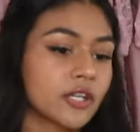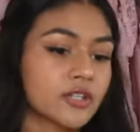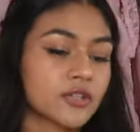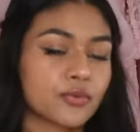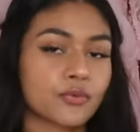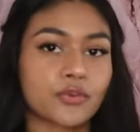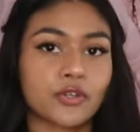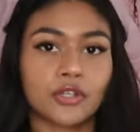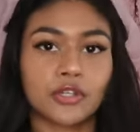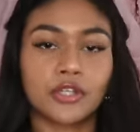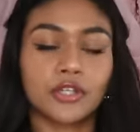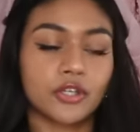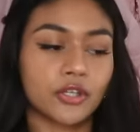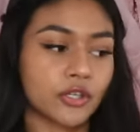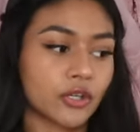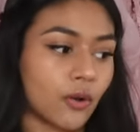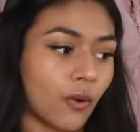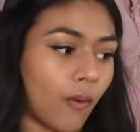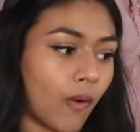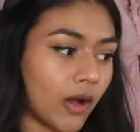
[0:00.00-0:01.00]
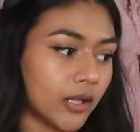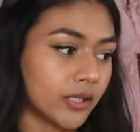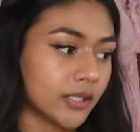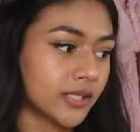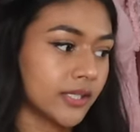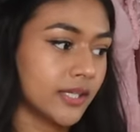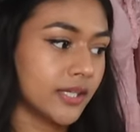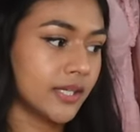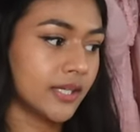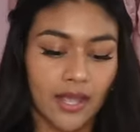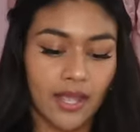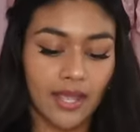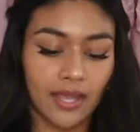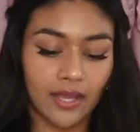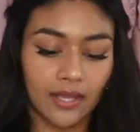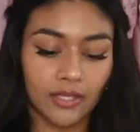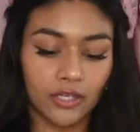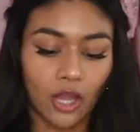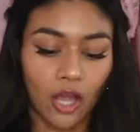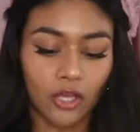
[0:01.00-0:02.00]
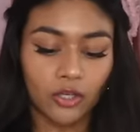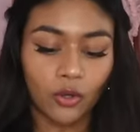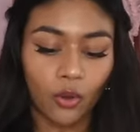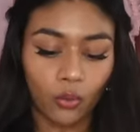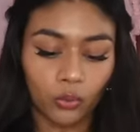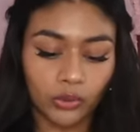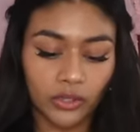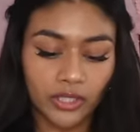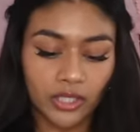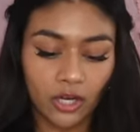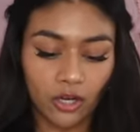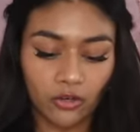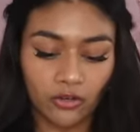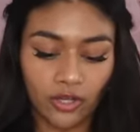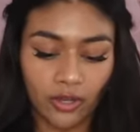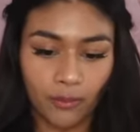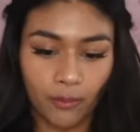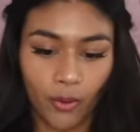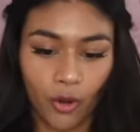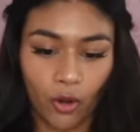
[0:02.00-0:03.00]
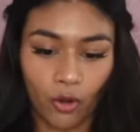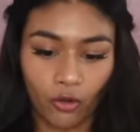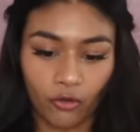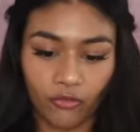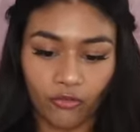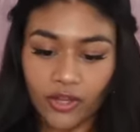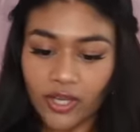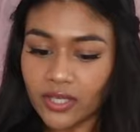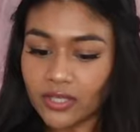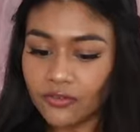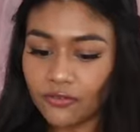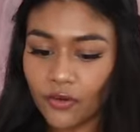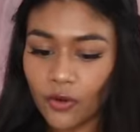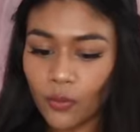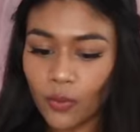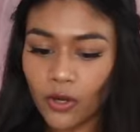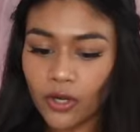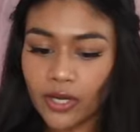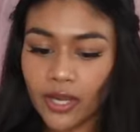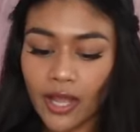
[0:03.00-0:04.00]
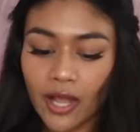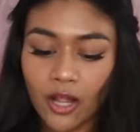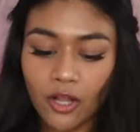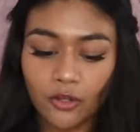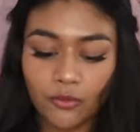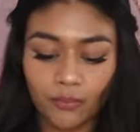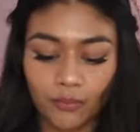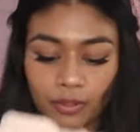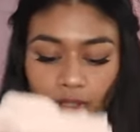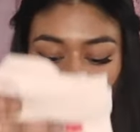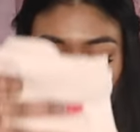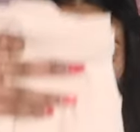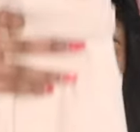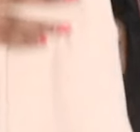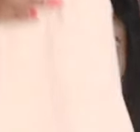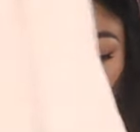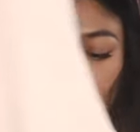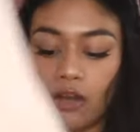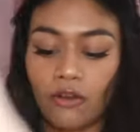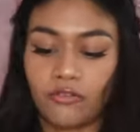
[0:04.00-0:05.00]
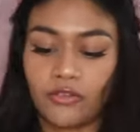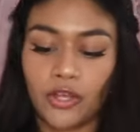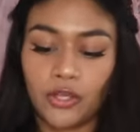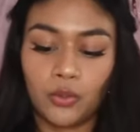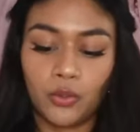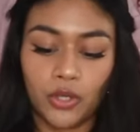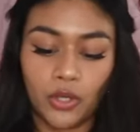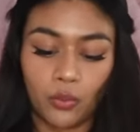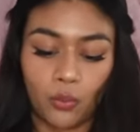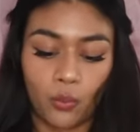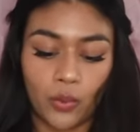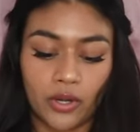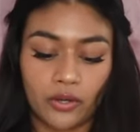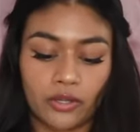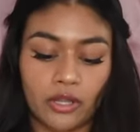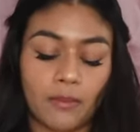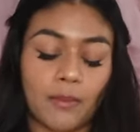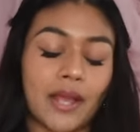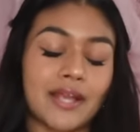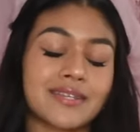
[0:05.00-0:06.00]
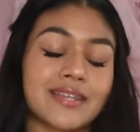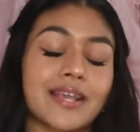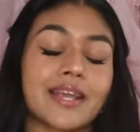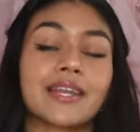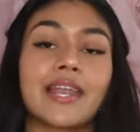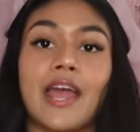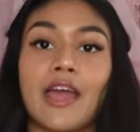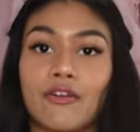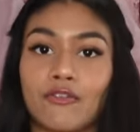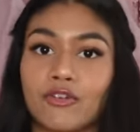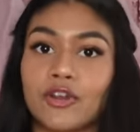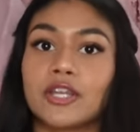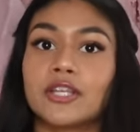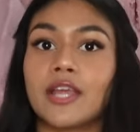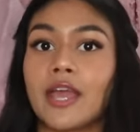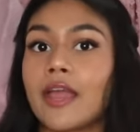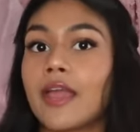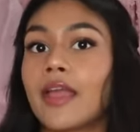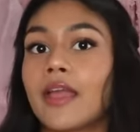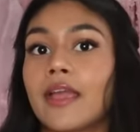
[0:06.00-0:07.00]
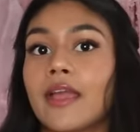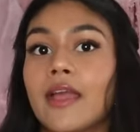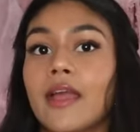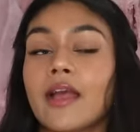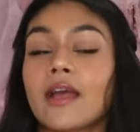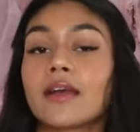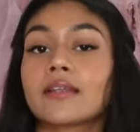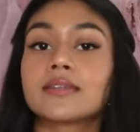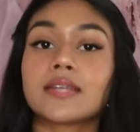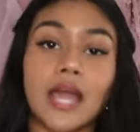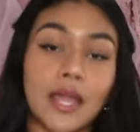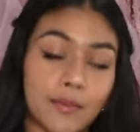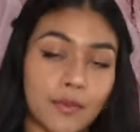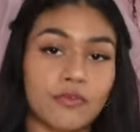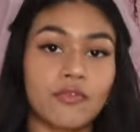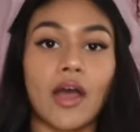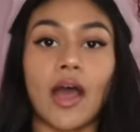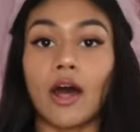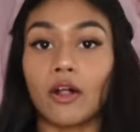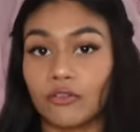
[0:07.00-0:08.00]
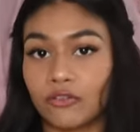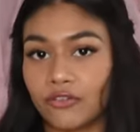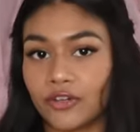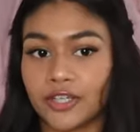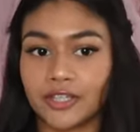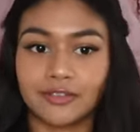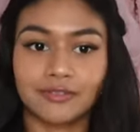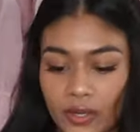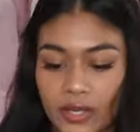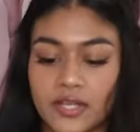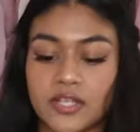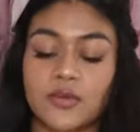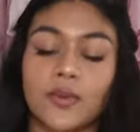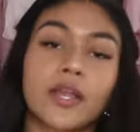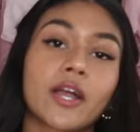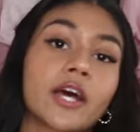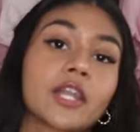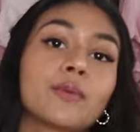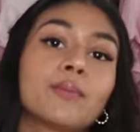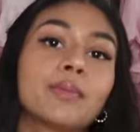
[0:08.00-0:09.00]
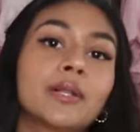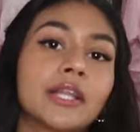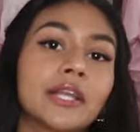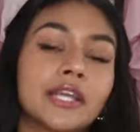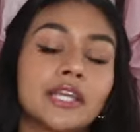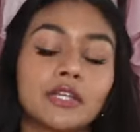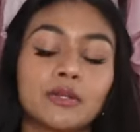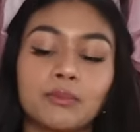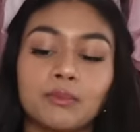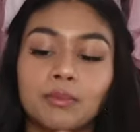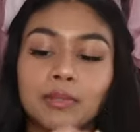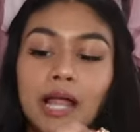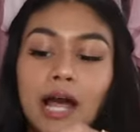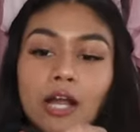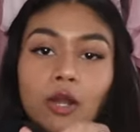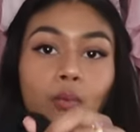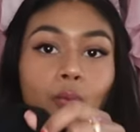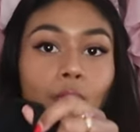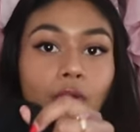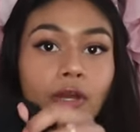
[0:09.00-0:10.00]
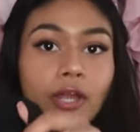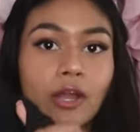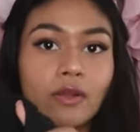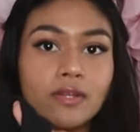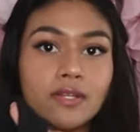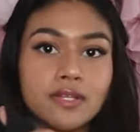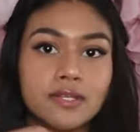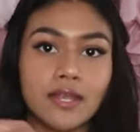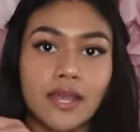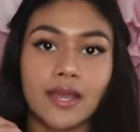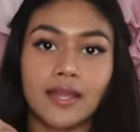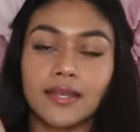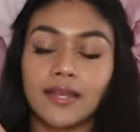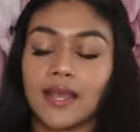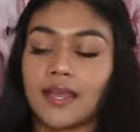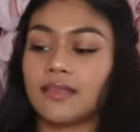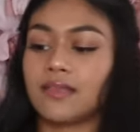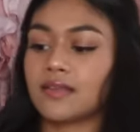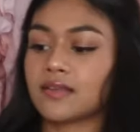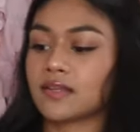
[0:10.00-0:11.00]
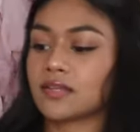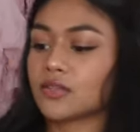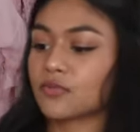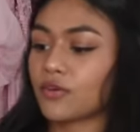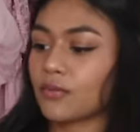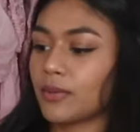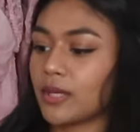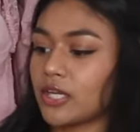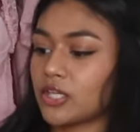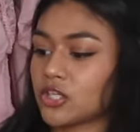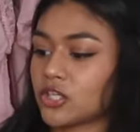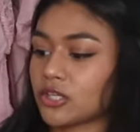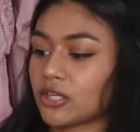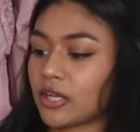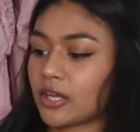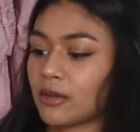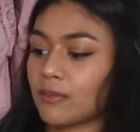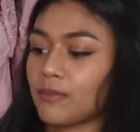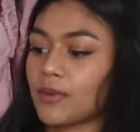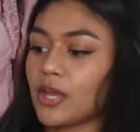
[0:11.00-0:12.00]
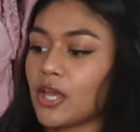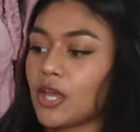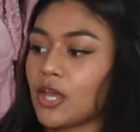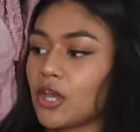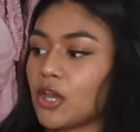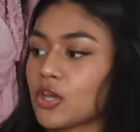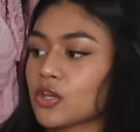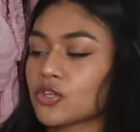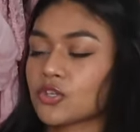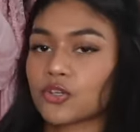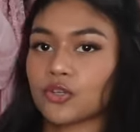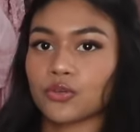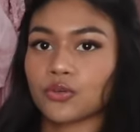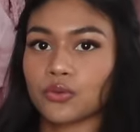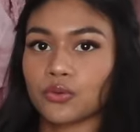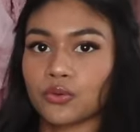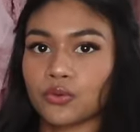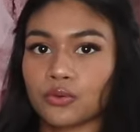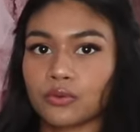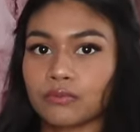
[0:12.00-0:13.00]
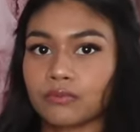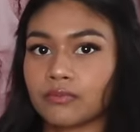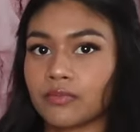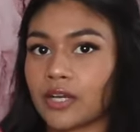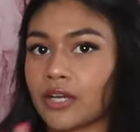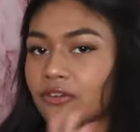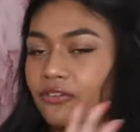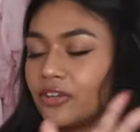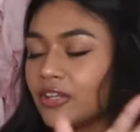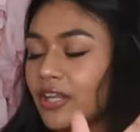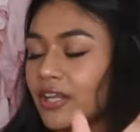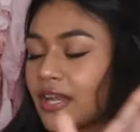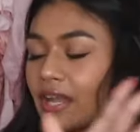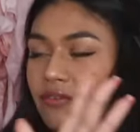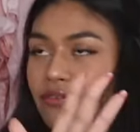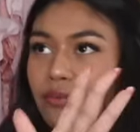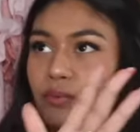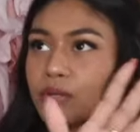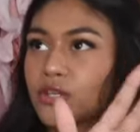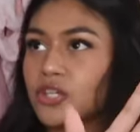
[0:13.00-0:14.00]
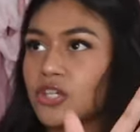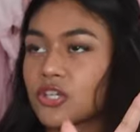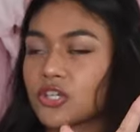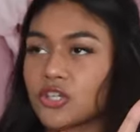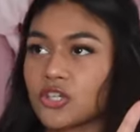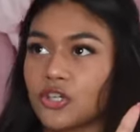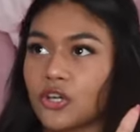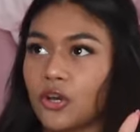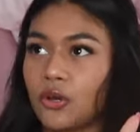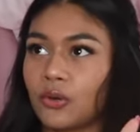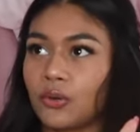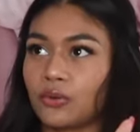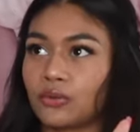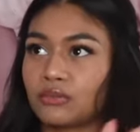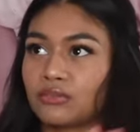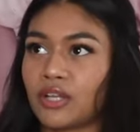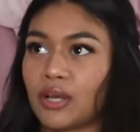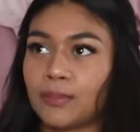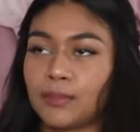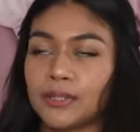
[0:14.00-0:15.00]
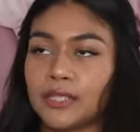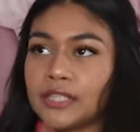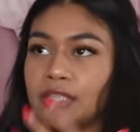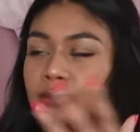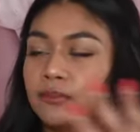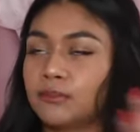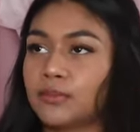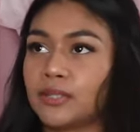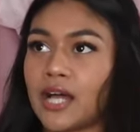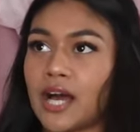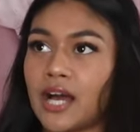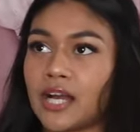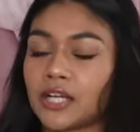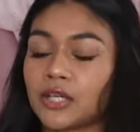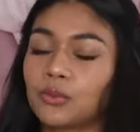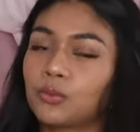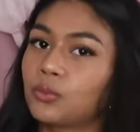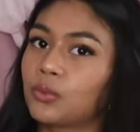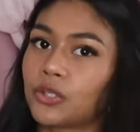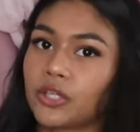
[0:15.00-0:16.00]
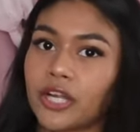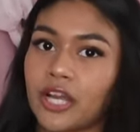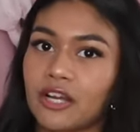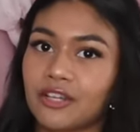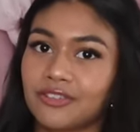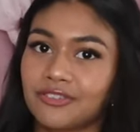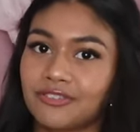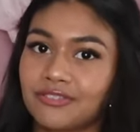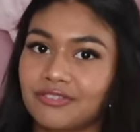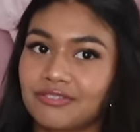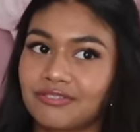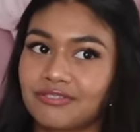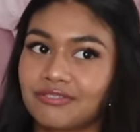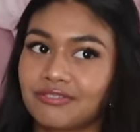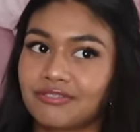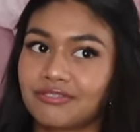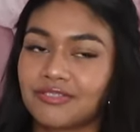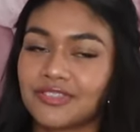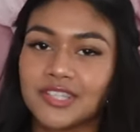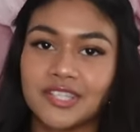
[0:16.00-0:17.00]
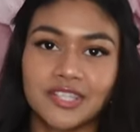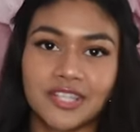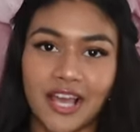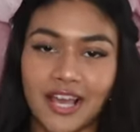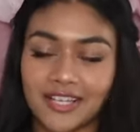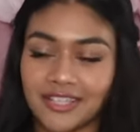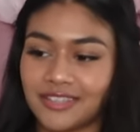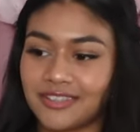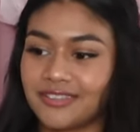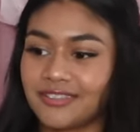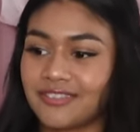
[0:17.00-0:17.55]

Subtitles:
is really good quality, and not only are they perfect for workouts, but I love that you can wear them as like an everyday type of outfit. Okay, so I got a plain black workout set, and this is from H&M. So I feel like everyone just should own a plain black workout set.